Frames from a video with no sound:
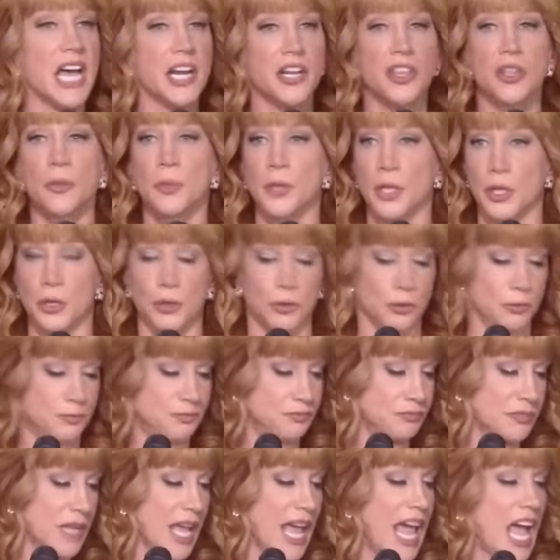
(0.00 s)
out of the blue,
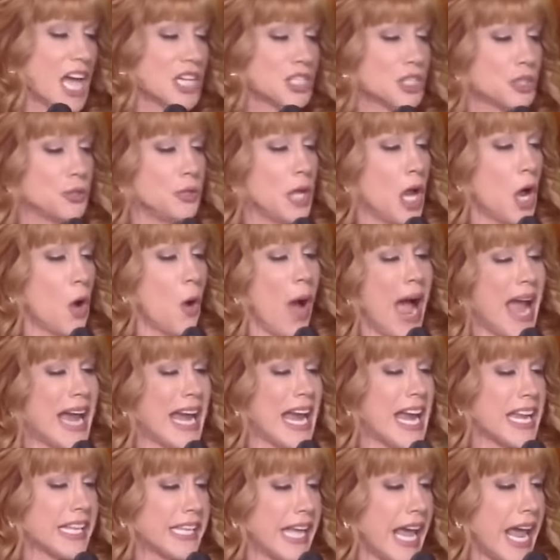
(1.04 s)
as you know, I
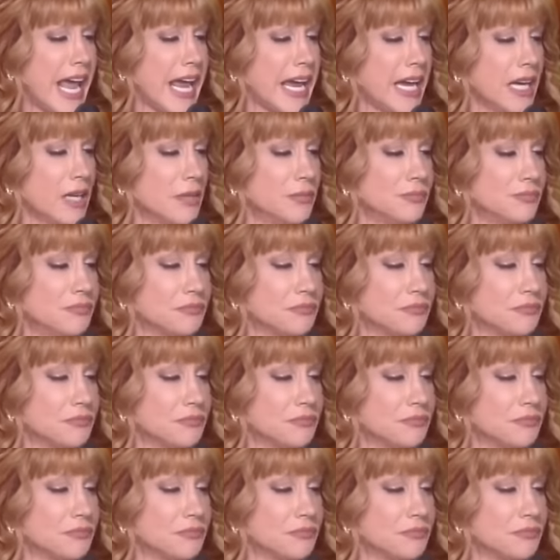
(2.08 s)
ain't gay.